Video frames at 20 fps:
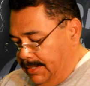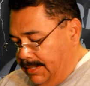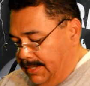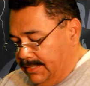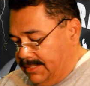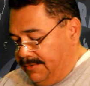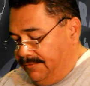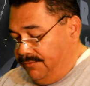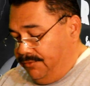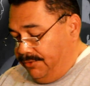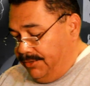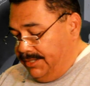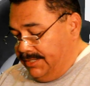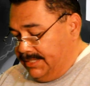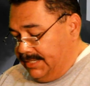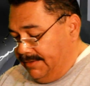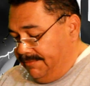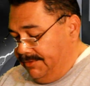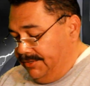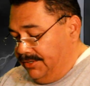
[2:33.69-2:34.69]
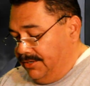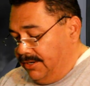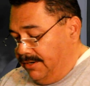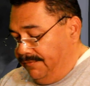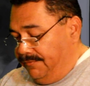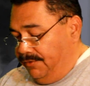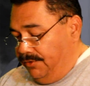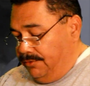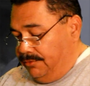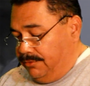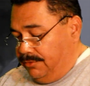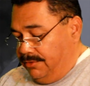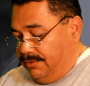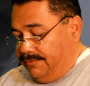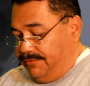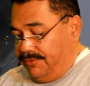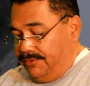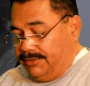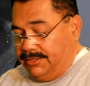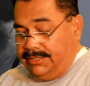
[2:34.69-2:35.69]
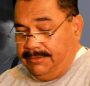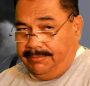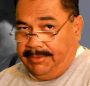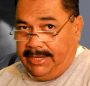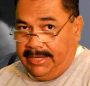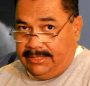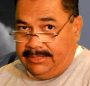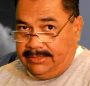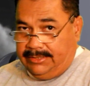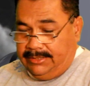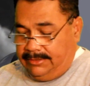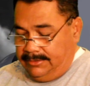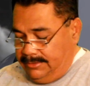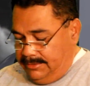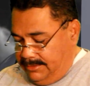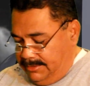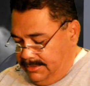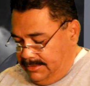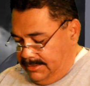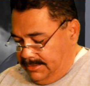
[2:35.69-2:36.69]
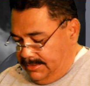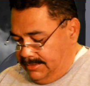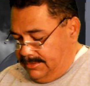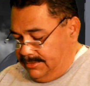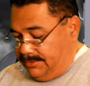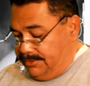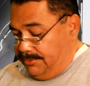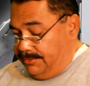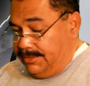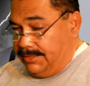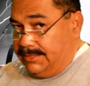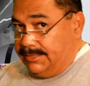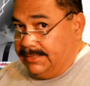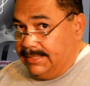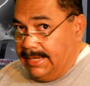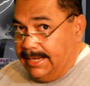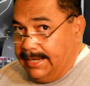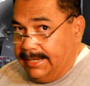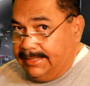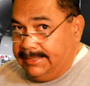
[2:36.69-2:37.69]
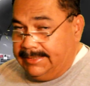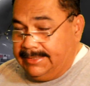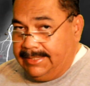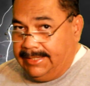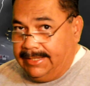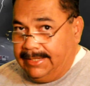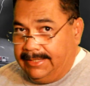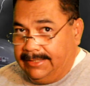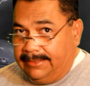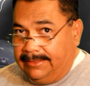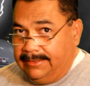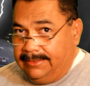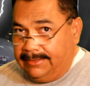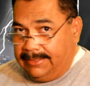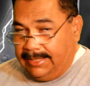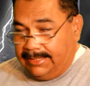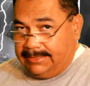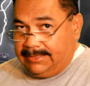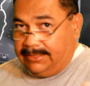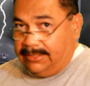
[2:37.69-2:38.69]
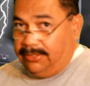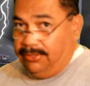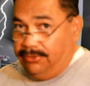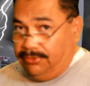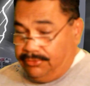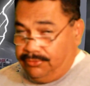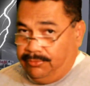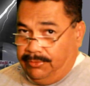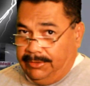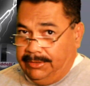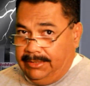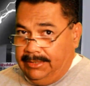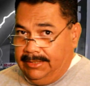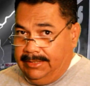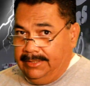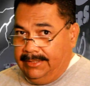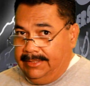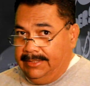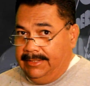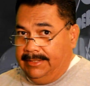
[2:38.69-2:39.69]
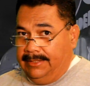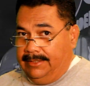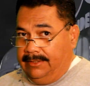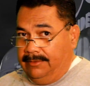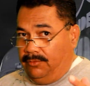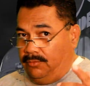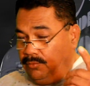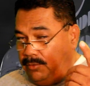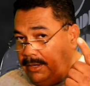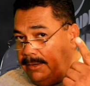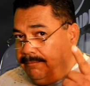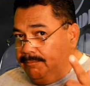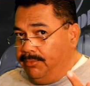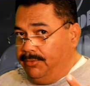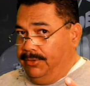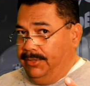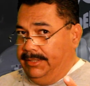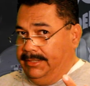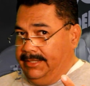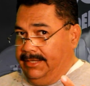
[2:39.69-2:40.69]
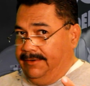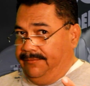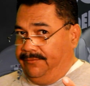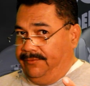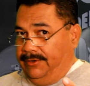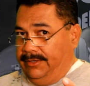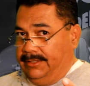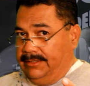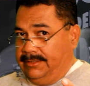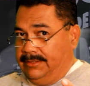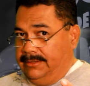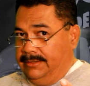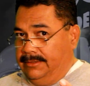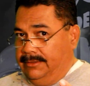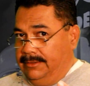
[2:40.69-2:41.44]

It's a 47-yard field goal for Sebastian. So it's 9-10. That's a close one. 1-point difference.